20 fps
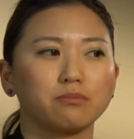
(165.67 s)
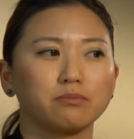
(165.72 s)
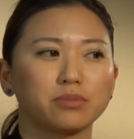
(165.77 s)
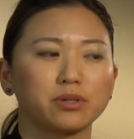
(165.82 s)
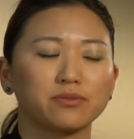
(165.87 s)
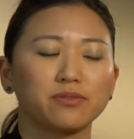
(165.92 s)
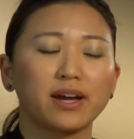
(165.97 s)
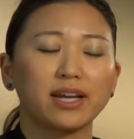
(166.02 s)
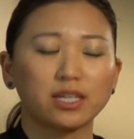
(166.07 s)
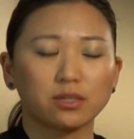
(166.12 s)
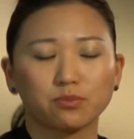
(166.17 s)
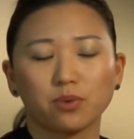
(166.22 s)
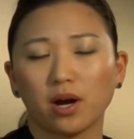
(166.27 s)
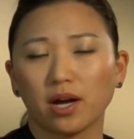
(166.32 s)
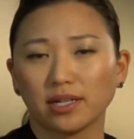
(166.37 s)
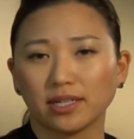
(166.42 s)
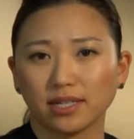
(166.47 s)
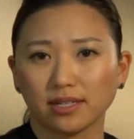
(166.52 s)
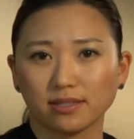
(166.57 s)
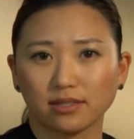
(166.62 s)
providing
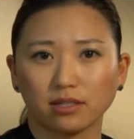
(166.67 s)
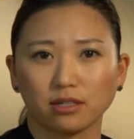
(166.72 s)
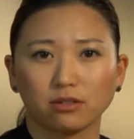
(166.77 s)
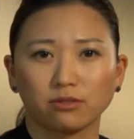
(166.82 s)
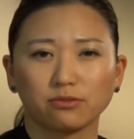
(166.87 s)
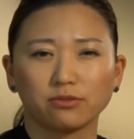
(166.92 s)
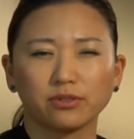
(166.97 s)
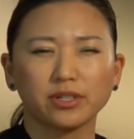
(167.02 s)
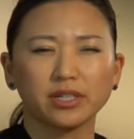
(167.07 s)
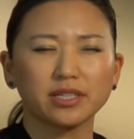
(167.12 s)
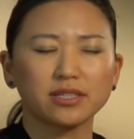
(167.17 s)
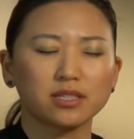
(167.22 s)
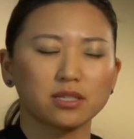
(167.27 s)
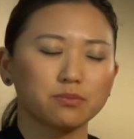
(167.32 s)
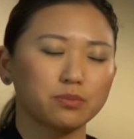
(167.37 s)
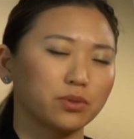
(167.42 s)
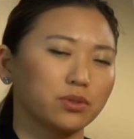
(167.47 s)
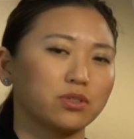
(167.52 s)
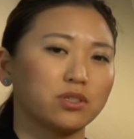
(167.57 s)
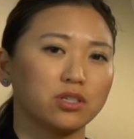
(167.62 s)
products that are very
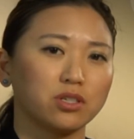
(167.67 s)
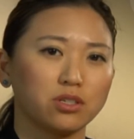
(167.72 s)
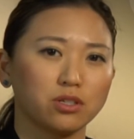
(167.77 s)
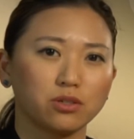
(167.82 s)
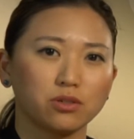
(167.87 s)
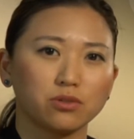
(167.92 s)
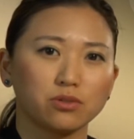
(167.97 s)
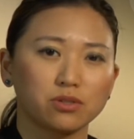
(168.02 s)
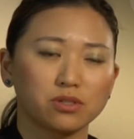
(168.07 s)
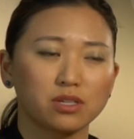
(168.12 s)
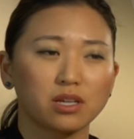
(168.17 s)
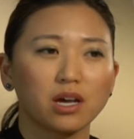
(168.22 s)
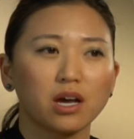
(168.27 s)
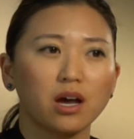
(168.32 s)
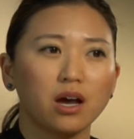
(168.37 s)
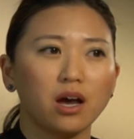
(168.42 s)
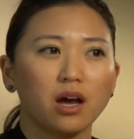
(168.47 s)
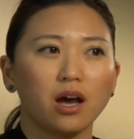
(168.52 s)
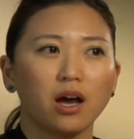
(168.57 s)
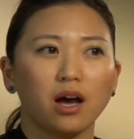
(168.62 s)
simple to use
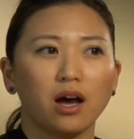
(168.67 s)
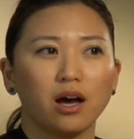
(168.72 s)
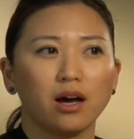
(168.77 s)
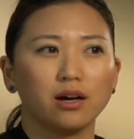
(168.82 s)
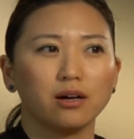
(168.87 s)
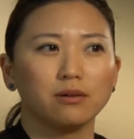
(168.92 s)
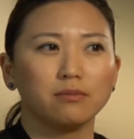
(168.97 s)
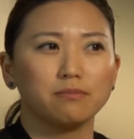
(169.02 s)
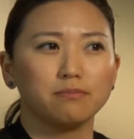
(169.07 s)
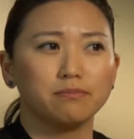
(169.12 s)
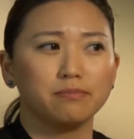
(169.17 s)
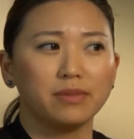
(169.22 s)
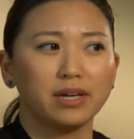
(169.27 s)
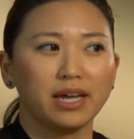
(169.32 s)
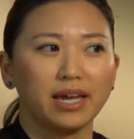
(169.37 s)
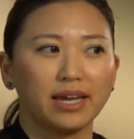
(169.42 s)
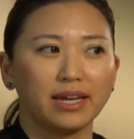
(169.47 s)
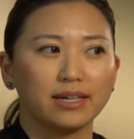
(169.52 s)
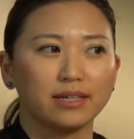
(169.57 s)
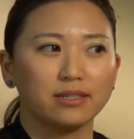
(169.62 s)

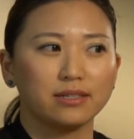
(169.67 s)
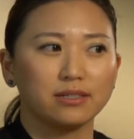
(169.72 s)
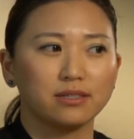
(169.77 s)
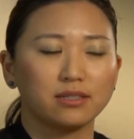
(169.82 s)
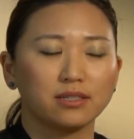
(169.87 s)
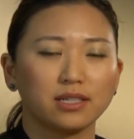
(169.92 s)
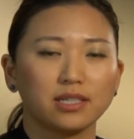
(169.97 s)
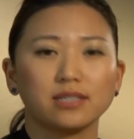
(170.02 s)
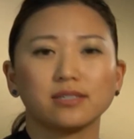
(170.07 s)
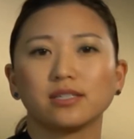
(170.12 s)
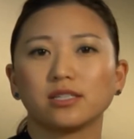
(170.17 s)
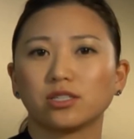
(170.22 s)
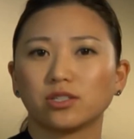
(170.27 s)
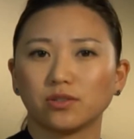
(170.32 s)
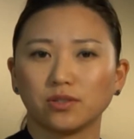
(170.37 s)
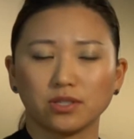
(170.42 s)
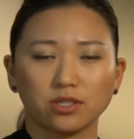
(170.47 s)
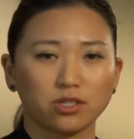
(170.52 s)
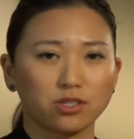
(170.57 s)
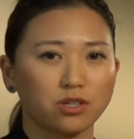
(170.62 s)
and easy to
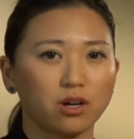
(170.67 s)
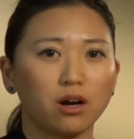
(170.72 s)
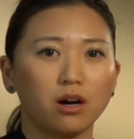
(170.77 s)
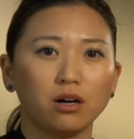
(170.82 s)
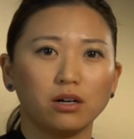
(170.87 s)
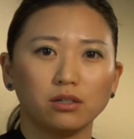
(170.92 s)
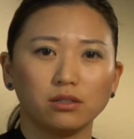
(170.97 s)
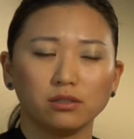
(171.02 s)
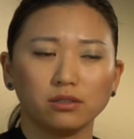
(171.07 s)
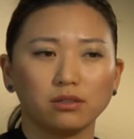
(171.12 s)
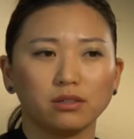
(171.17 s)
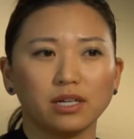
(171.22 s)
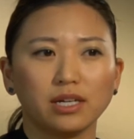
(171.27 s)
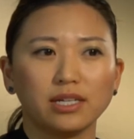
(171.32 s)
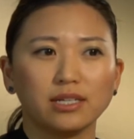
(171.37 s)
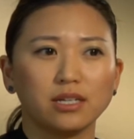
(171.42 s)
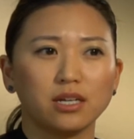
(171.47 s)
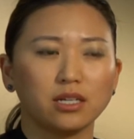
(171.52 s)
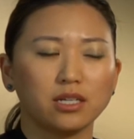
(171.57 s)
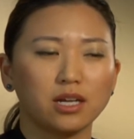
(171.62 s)
install
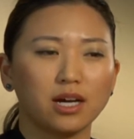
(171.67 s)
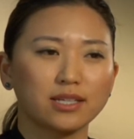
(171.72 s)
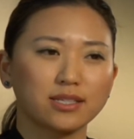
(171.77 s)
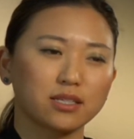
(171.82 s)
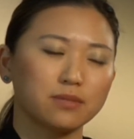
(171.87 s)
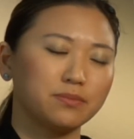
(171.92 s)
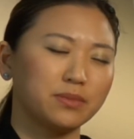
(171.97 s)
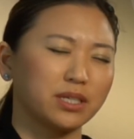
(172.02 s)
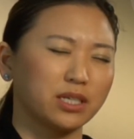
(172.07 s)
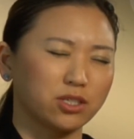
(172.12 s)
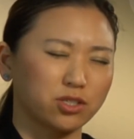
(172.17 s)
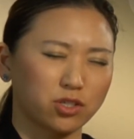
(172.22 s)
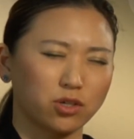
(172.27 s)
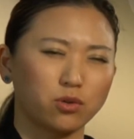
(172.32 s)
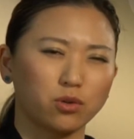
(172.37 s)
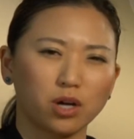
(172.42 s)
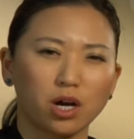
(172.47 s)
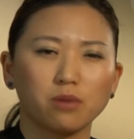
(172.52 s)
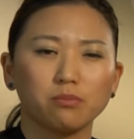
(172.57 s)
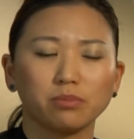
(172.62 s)
and not something
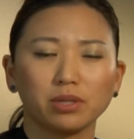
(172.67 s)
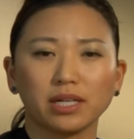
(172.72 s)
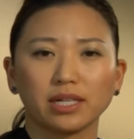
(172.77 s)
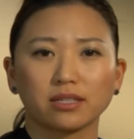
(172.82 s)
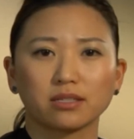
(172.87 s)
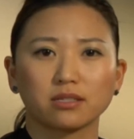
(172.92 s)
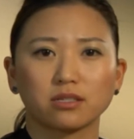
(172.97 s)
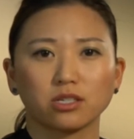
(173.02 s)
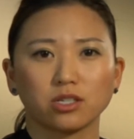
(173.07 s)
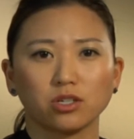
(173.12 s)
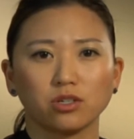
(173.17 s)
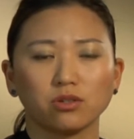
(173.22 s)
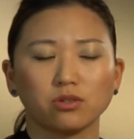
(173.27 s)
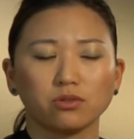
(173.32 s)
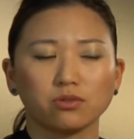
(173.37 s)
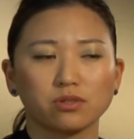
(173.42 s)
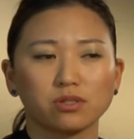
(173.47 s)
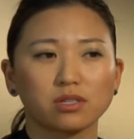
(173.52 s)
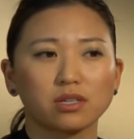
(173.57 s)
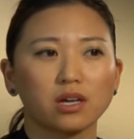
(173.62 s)
so complex to
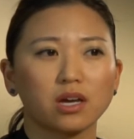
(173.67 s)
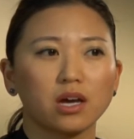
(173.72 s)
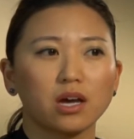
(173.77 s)
use.